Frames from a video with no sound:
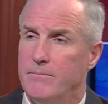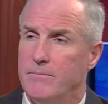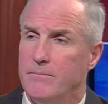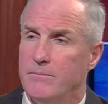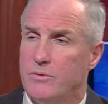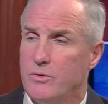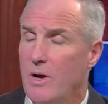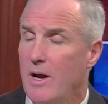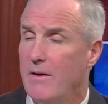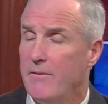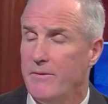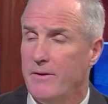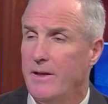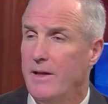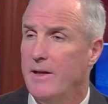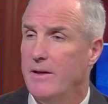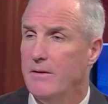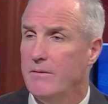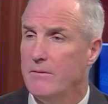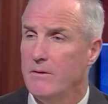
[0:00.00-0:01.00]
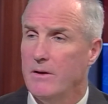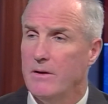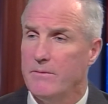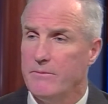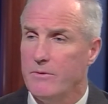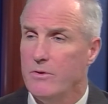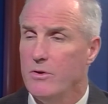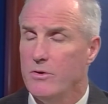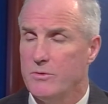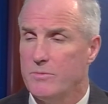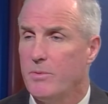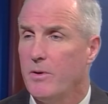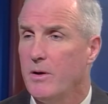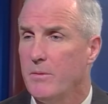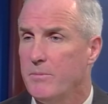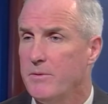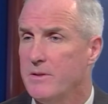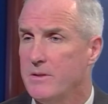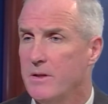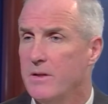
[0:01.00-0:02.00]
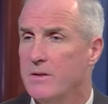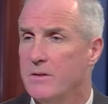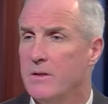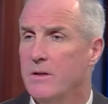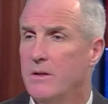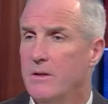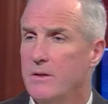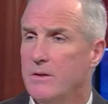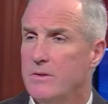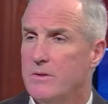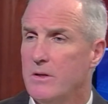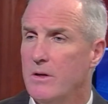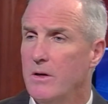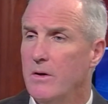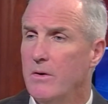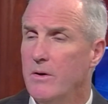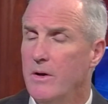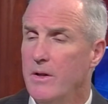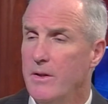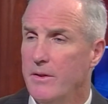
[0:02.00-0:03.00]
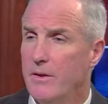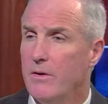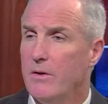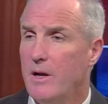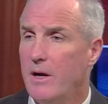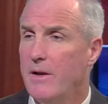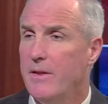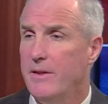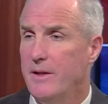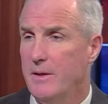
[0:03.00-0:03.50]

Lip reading: trafficking for those purposes. So they're kind of the